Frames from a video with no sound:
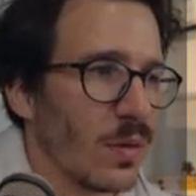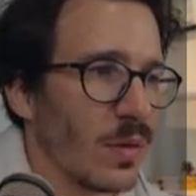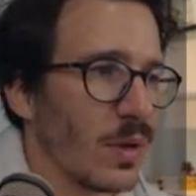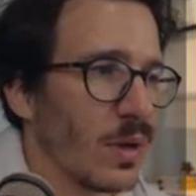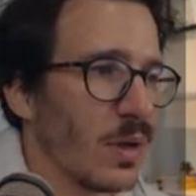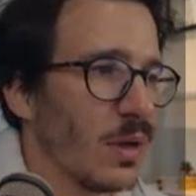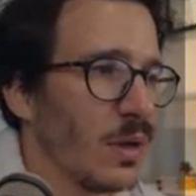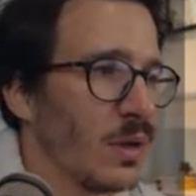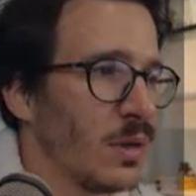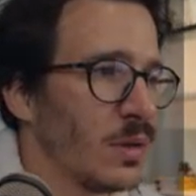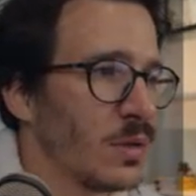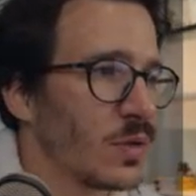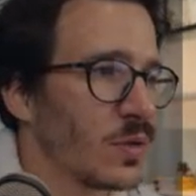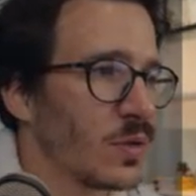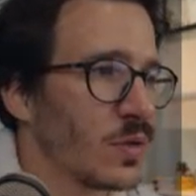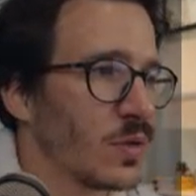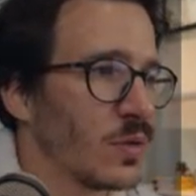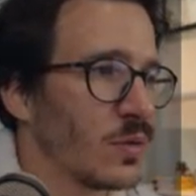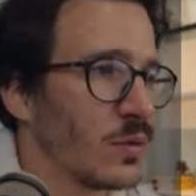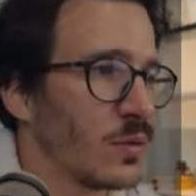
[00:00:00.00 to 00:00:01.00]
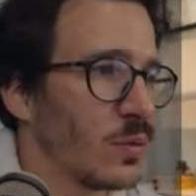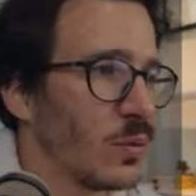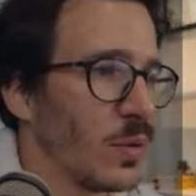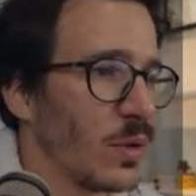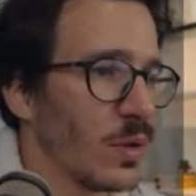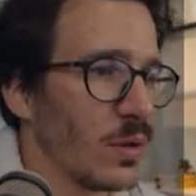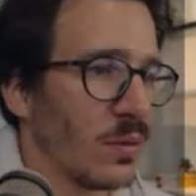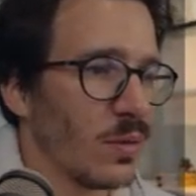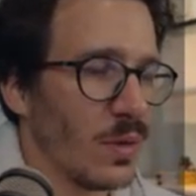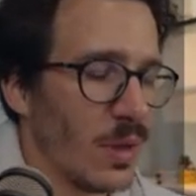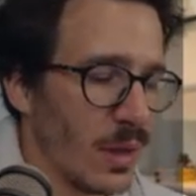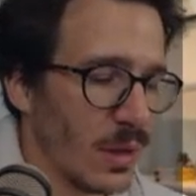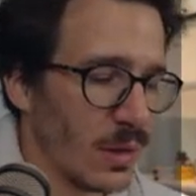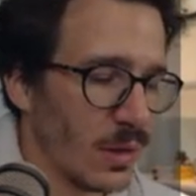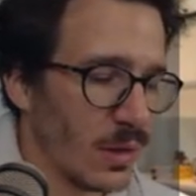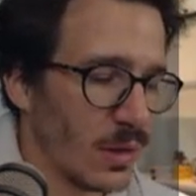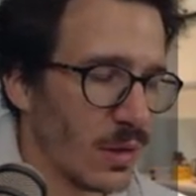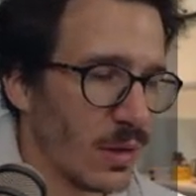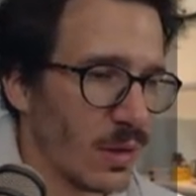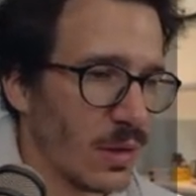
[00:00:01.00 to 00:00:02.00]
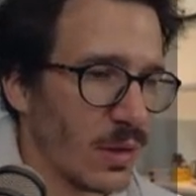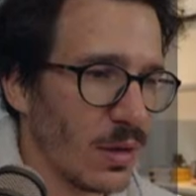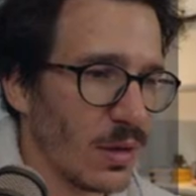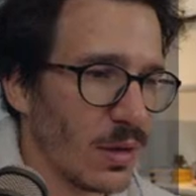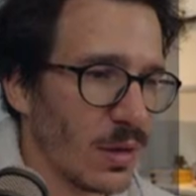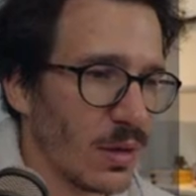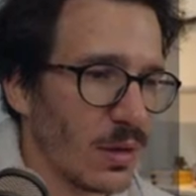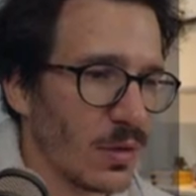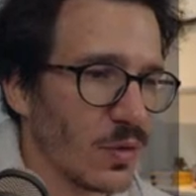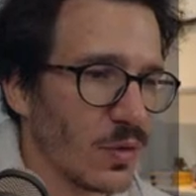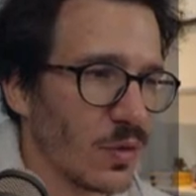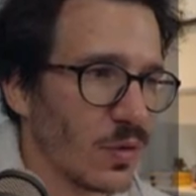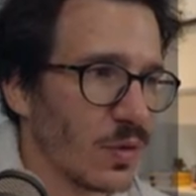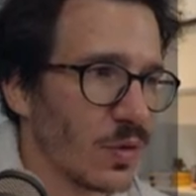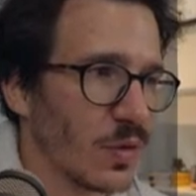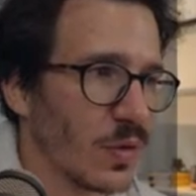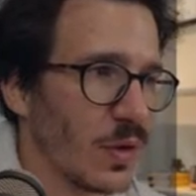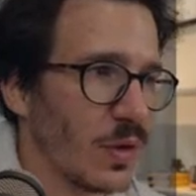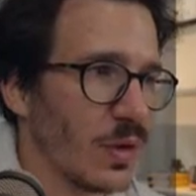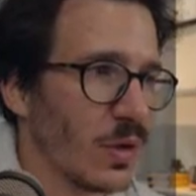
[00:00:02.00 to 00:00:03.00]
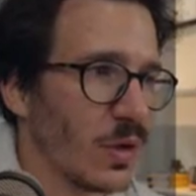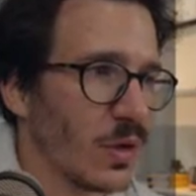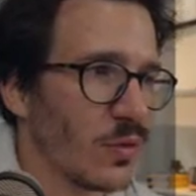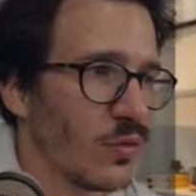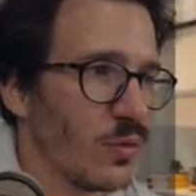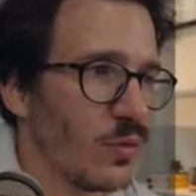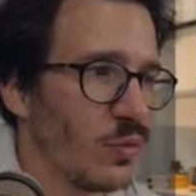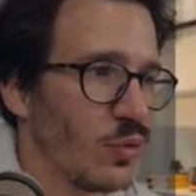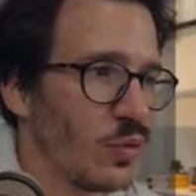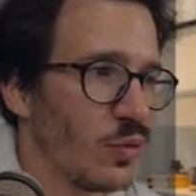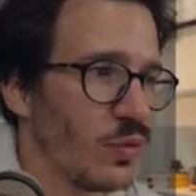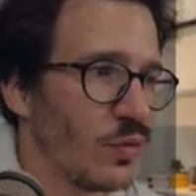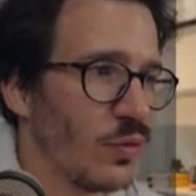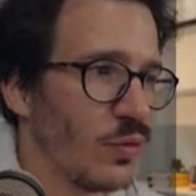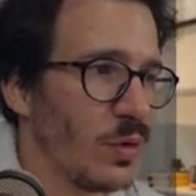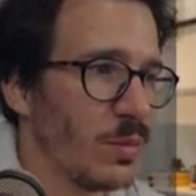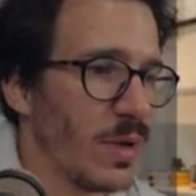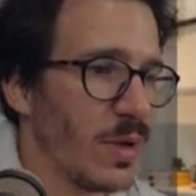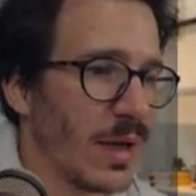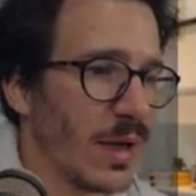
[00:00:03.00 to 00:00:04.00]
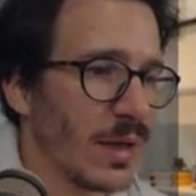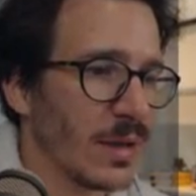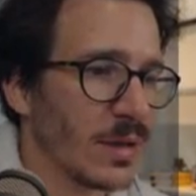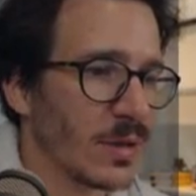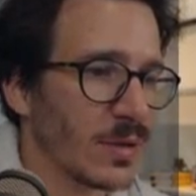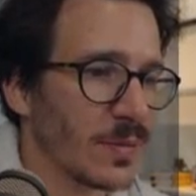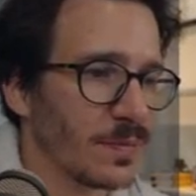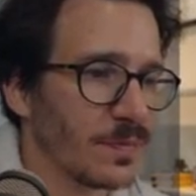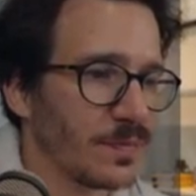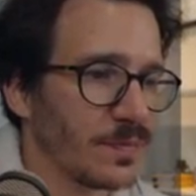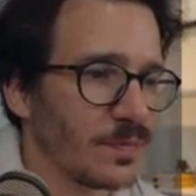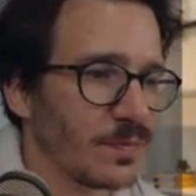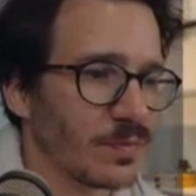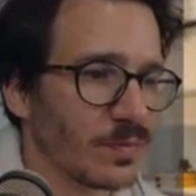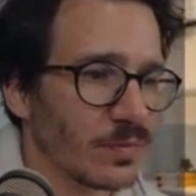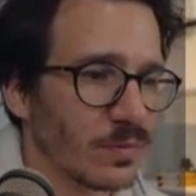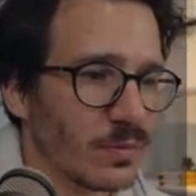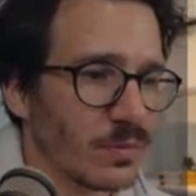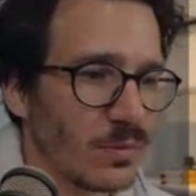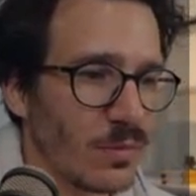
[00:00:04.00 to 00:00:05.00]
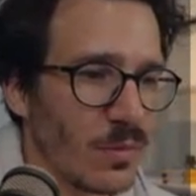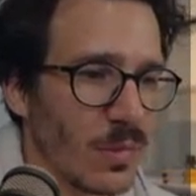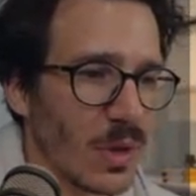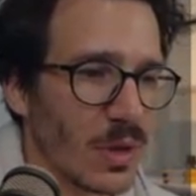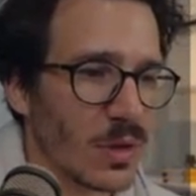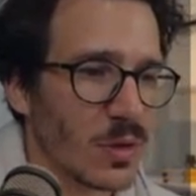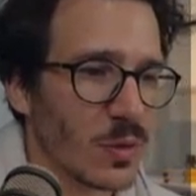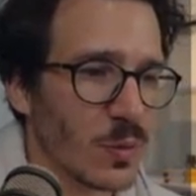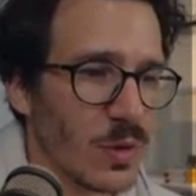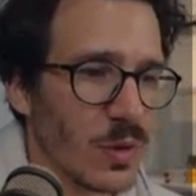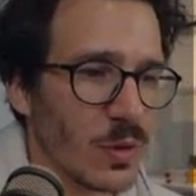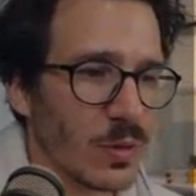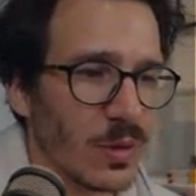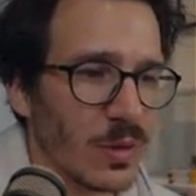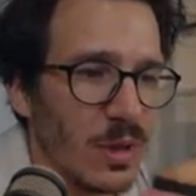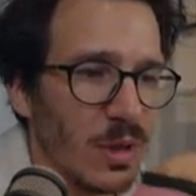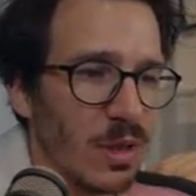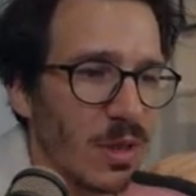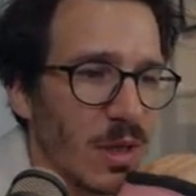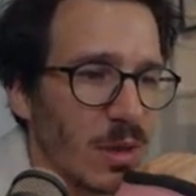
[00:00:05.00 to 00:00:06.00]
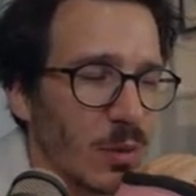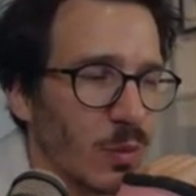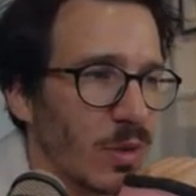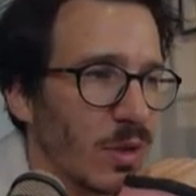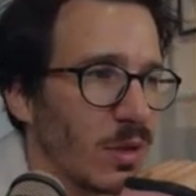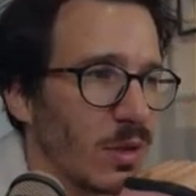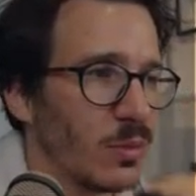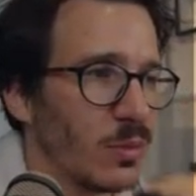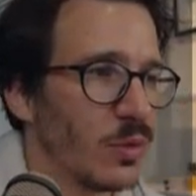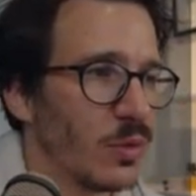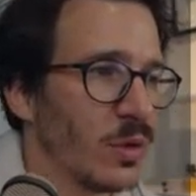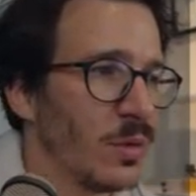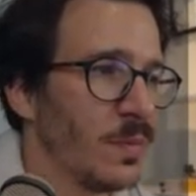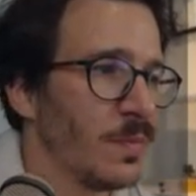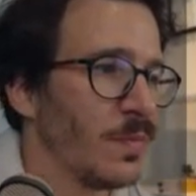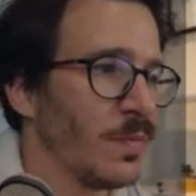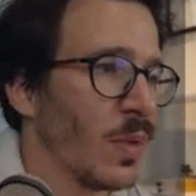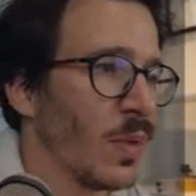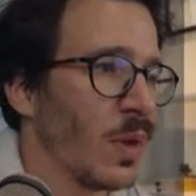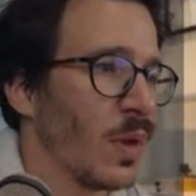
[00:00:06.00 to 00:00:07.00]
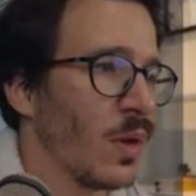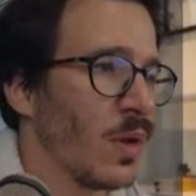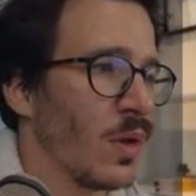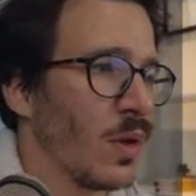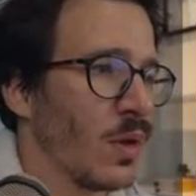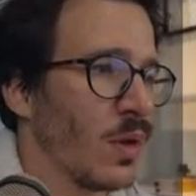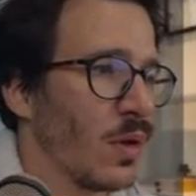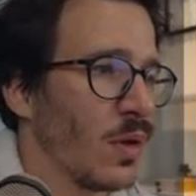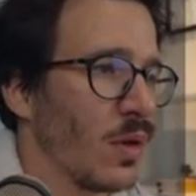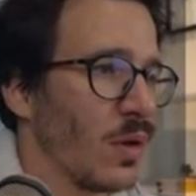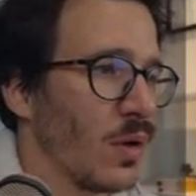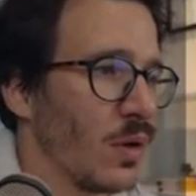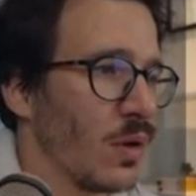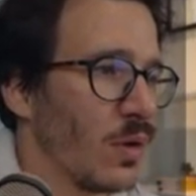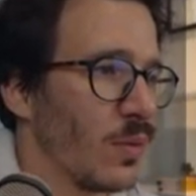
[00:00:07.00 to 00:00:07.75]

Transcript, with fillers: Okay, so we can do that and then I can say yarn remove rebass because we don't need that one anymore. All